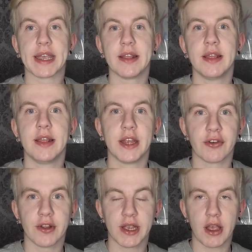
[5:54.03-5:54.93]
Megan
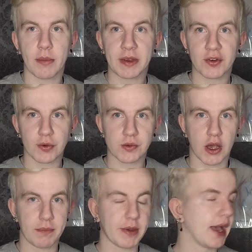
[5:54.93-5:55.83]
literally got me choked
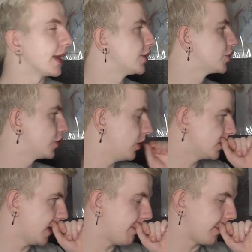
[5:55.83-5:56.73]
up. I
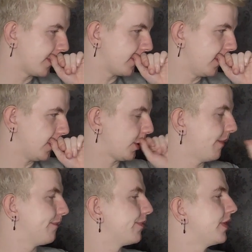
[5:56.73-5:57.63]
choked up on this look.
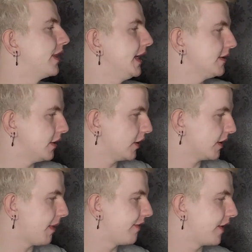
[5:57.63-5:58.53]
This look
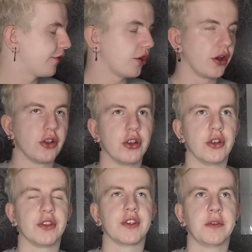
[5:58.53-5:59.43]
is my favorite.
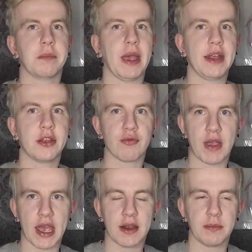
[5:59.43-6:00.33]
Despite the
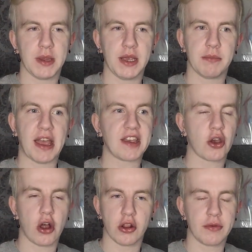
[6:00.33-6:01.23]
red being my
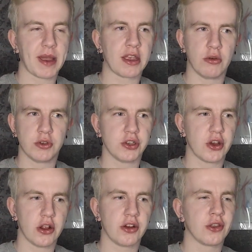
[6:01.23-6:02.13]
color, my go-to
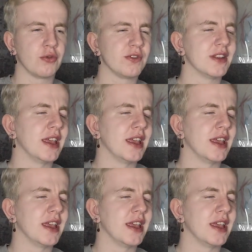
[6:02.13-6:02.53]
color, those